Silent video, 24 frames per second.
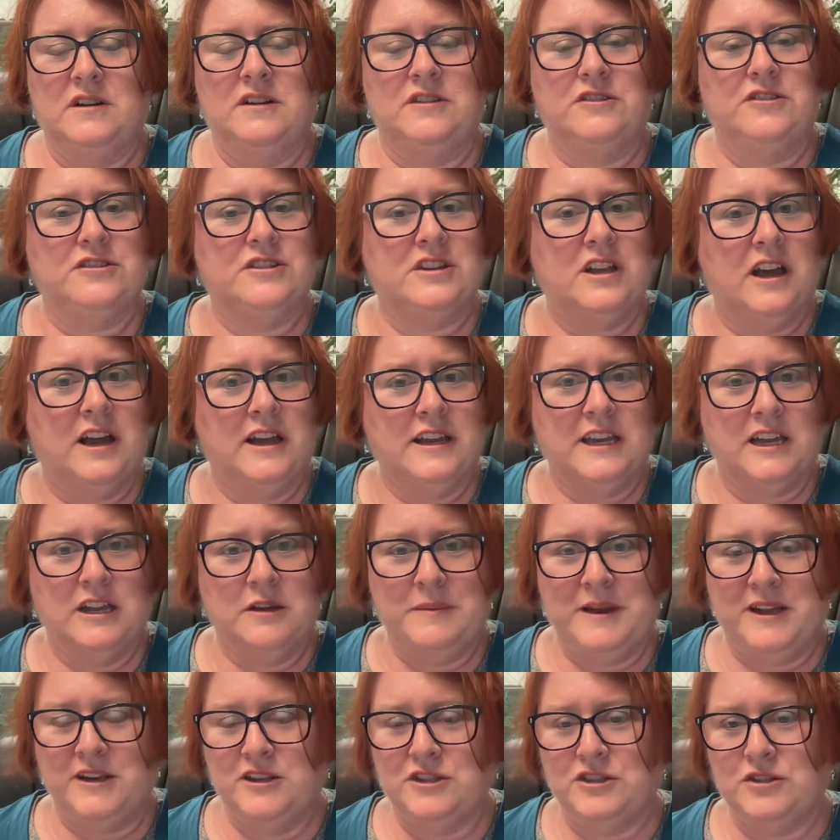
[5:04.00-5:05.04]
They're talking
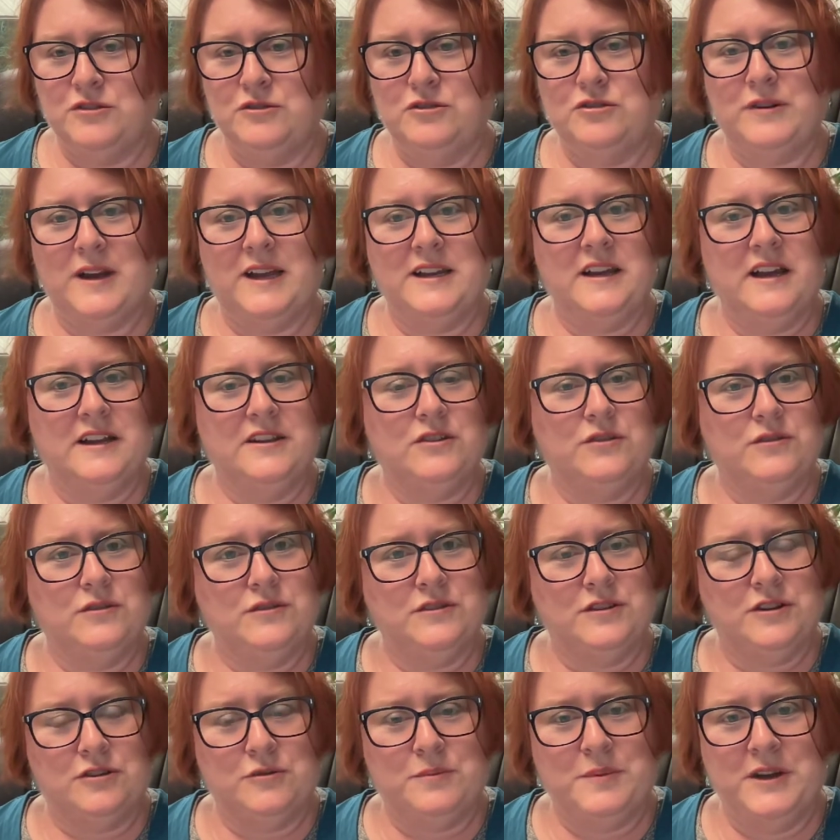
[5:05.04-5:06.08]
about his new dry eye goo
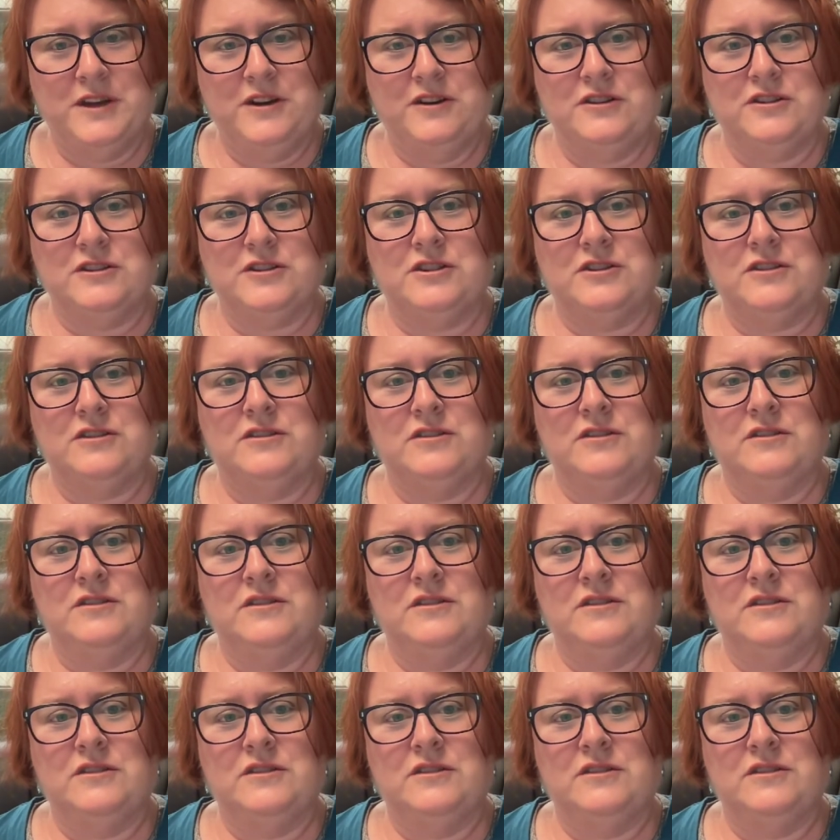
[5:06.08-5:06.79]
to their peers.